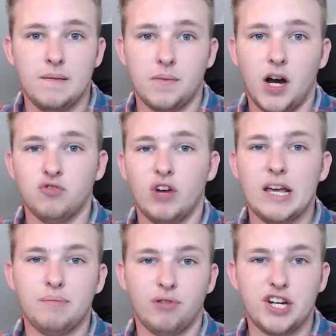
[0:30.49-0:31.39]
I really
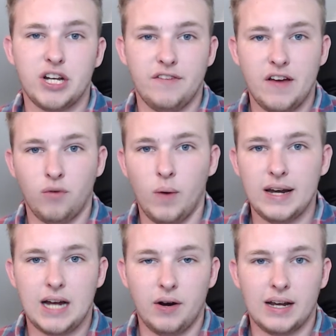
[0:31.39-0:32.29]
appreciate it if everyone went
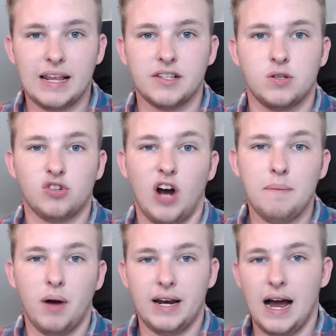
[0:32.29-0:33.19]
down and clicked the subscribe
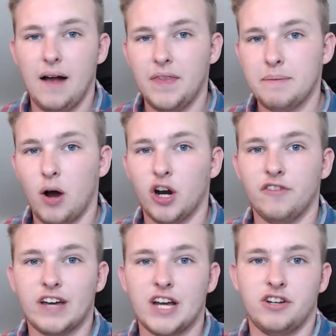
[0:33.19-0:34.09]
button and the bell
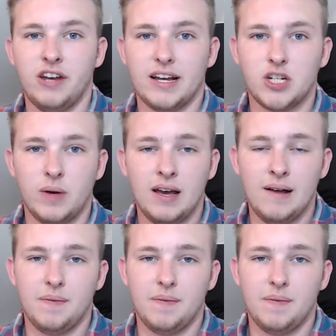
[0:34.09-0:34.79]
notification next to it,